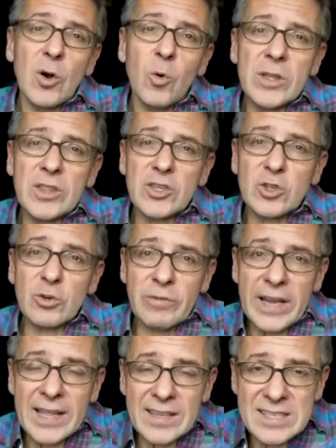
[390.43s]
with the
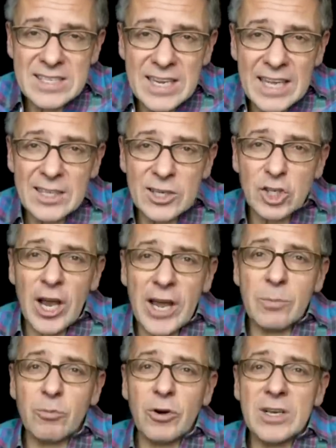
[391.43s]
surveillance state that
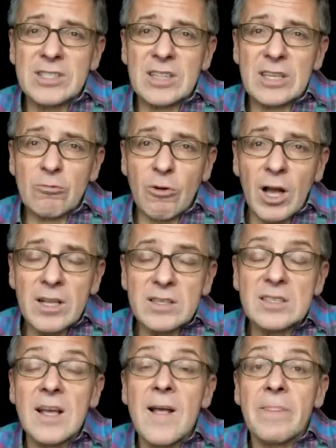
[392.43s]
China presently
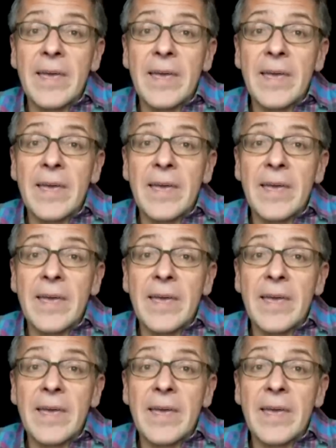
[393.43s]
runs,